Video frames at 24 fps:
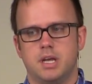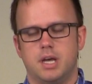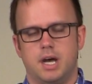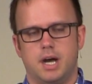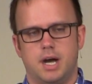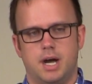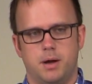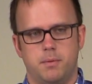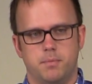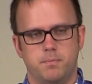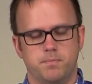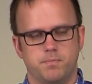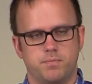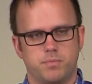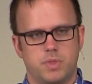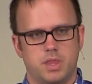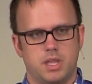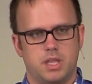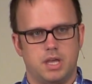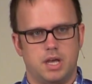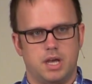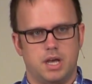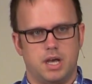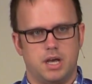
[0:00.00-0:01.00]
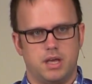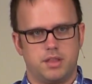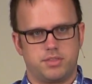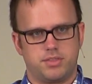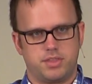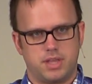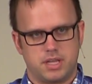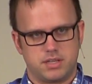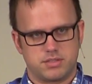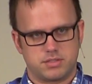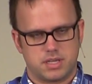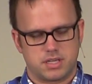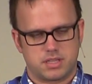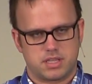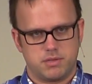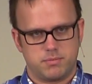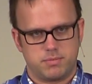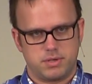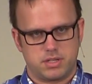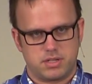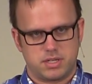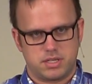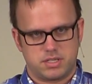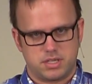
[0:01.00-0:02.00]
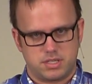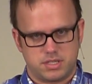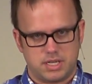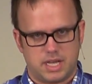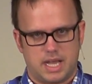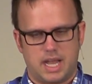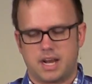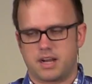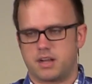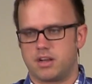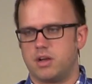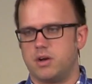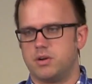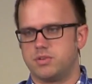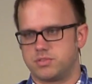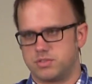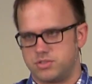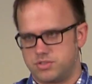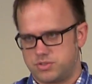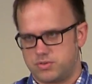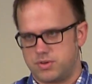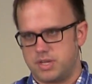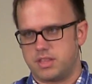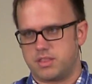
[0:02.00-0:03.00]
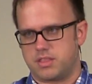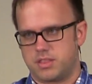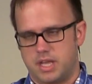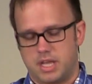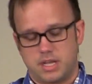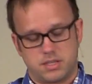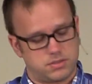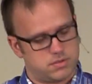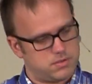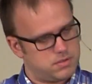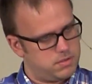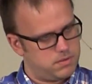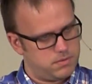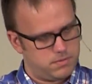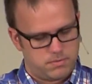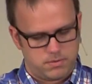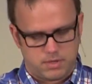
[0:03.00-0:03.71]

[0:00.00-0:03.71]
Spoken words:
things like the ability to diagnose and treat things.